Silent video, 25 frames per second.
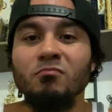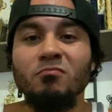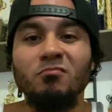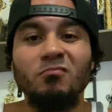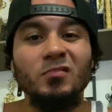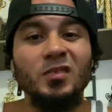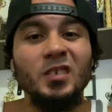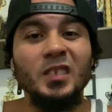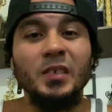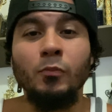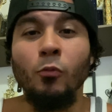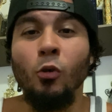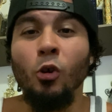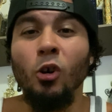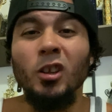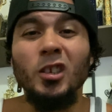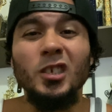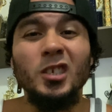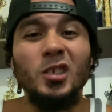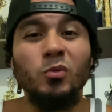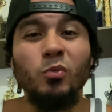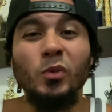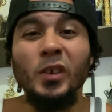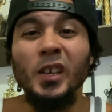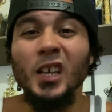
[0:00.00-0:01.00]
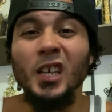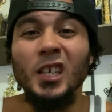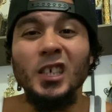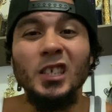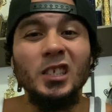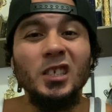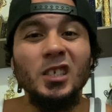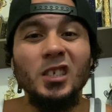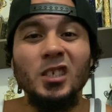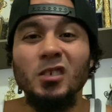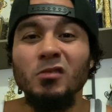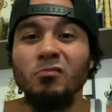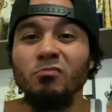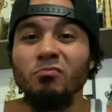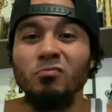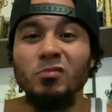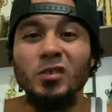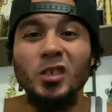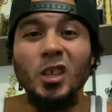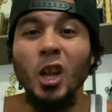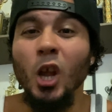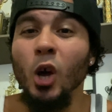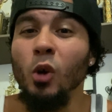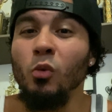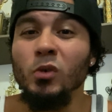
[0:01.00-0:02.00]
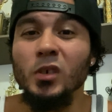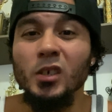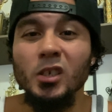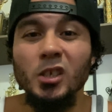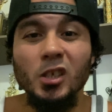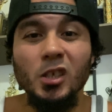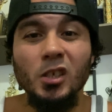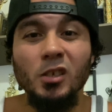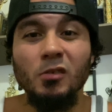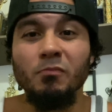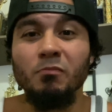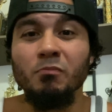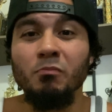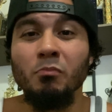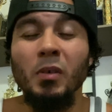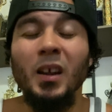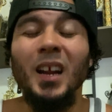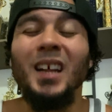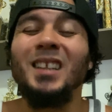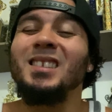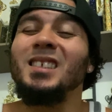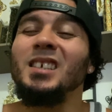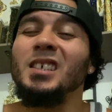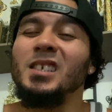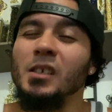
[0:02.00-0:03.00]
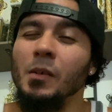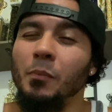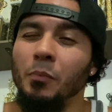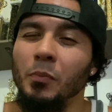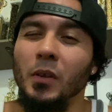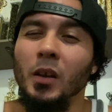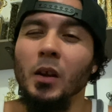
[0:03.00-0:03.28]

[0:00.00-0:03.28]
smallest, weakest, slowest, but I did something